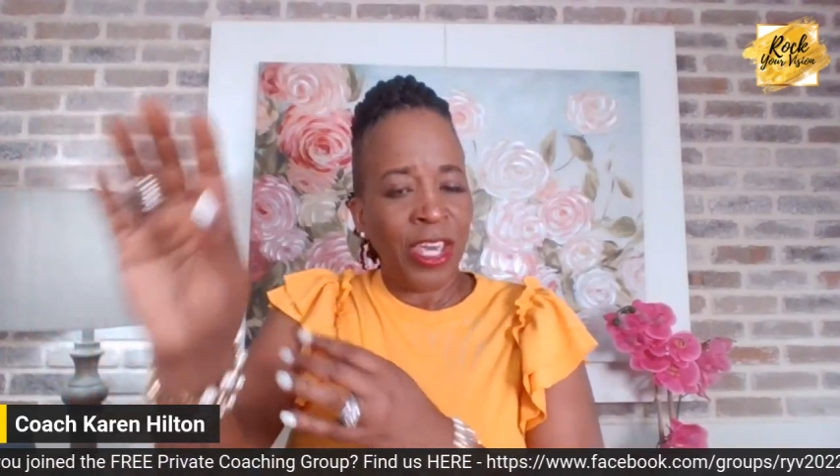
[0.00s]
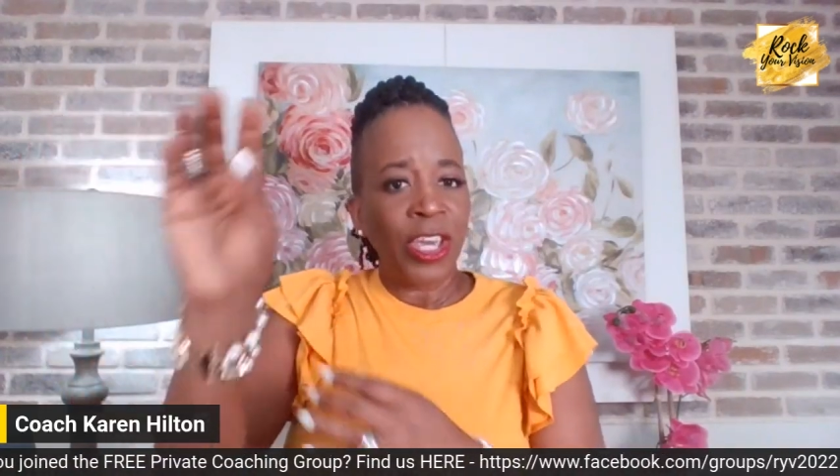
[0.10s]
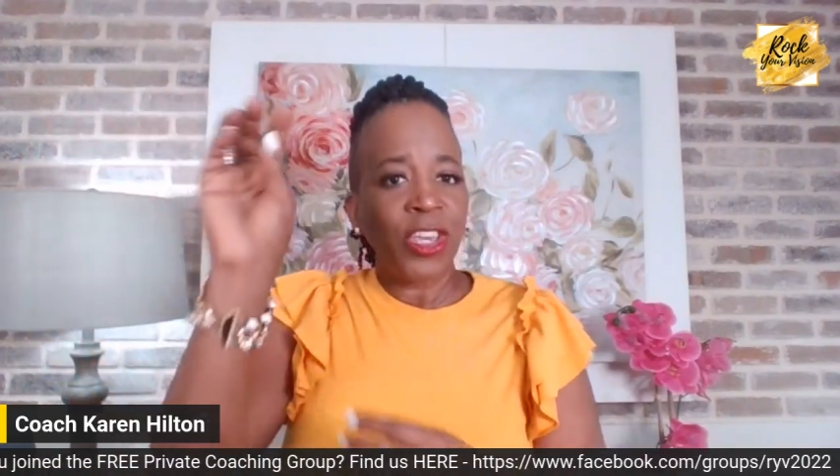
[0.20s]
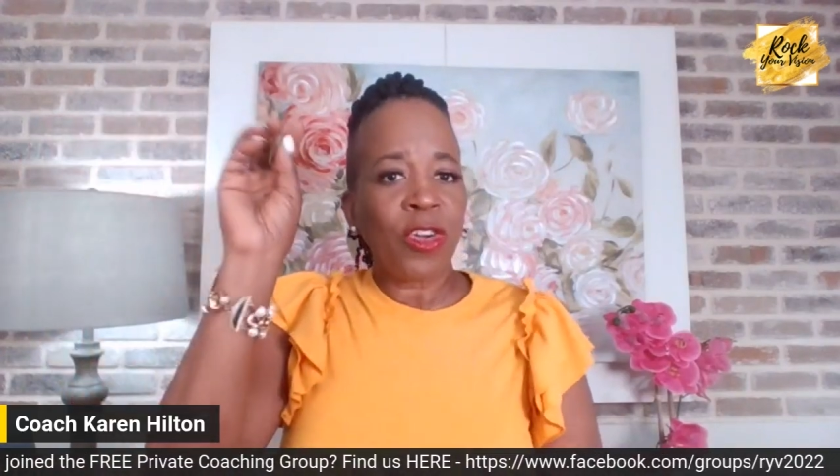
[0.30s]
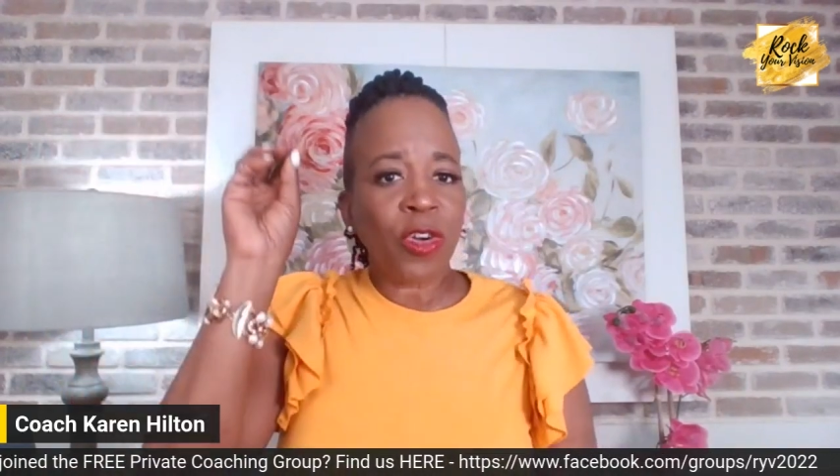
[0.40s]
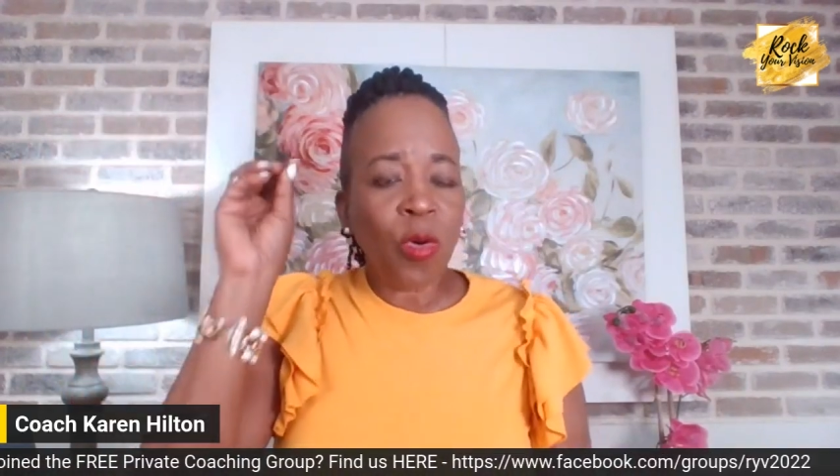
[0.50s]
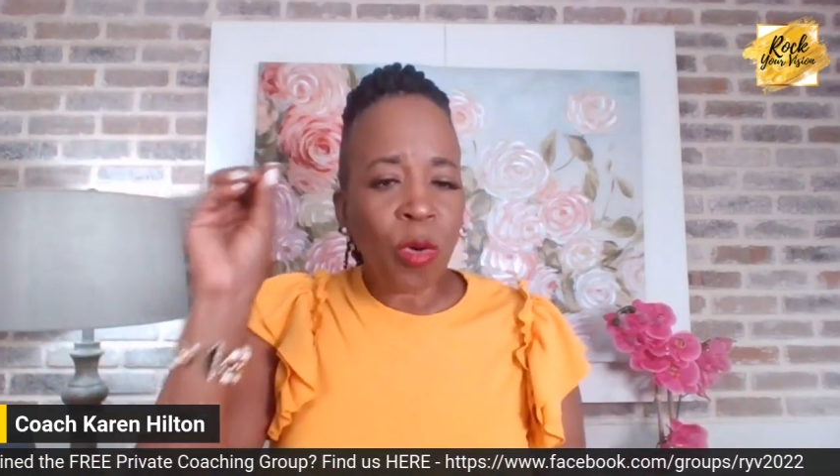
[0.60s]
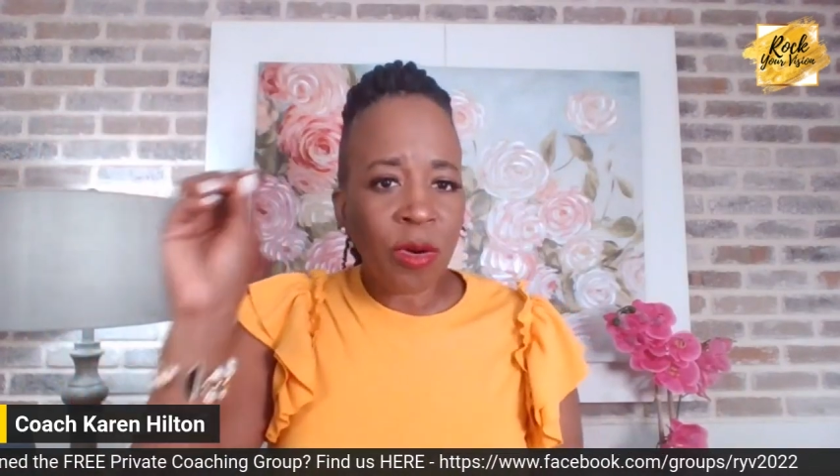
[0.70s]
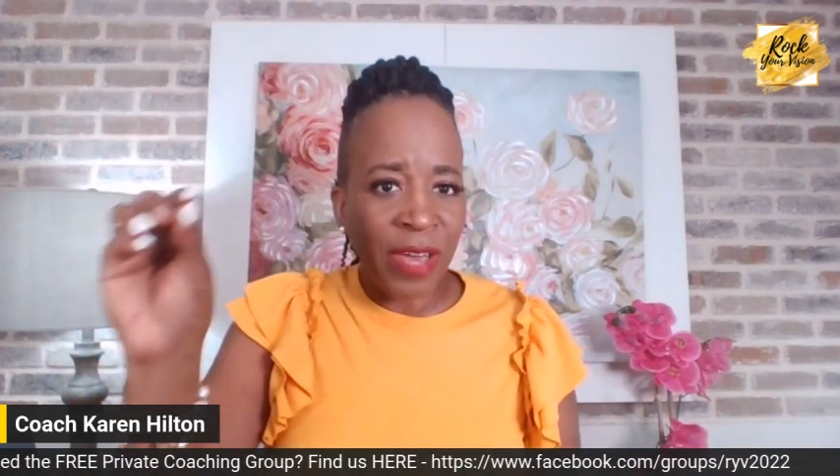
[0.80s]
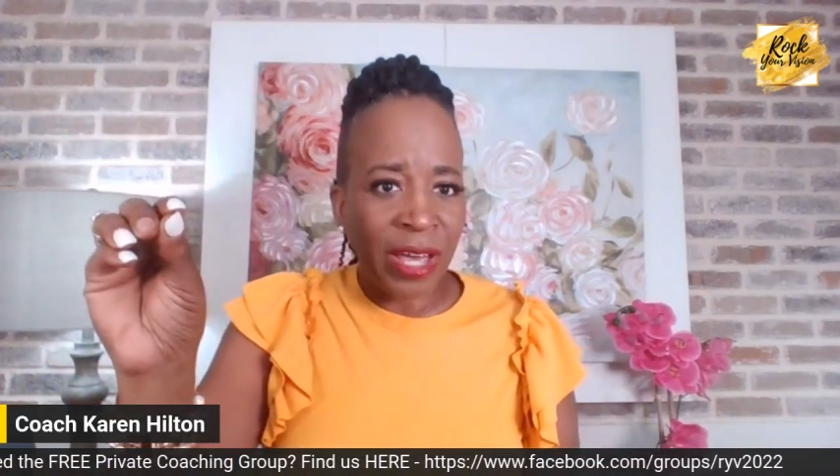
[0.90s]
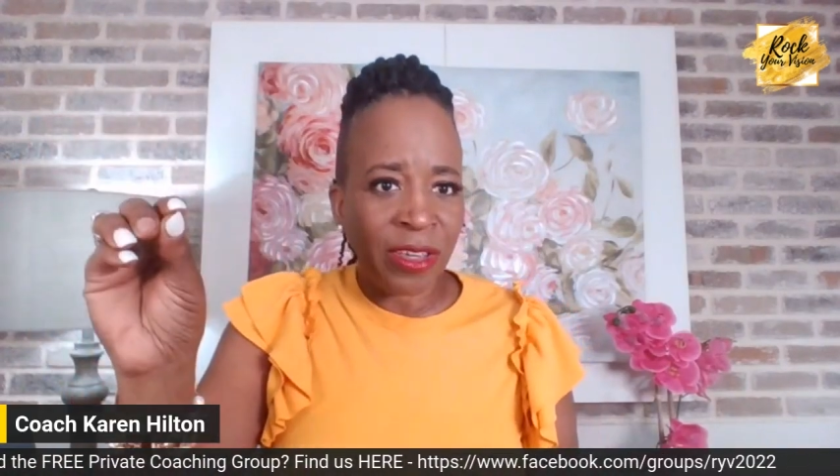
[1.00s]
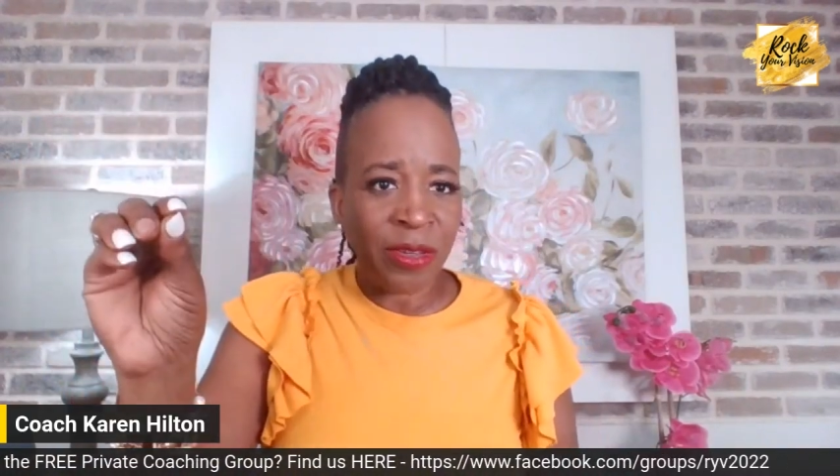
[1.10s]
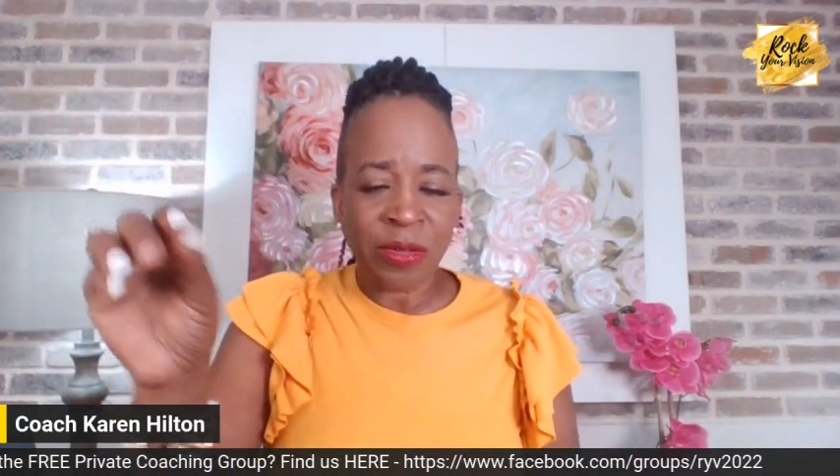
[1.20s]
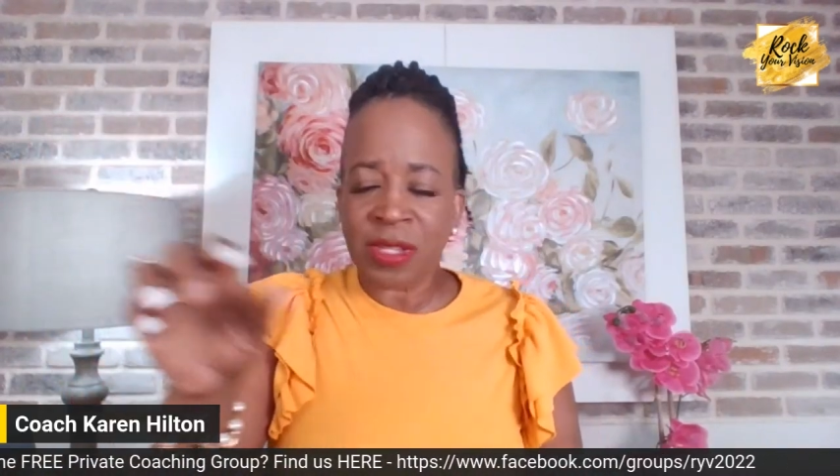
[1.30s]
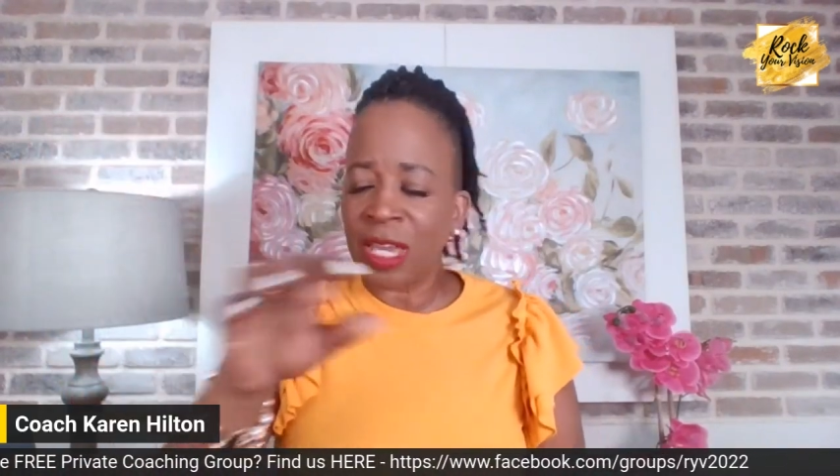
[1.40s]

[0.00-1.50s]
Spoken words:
Your core values,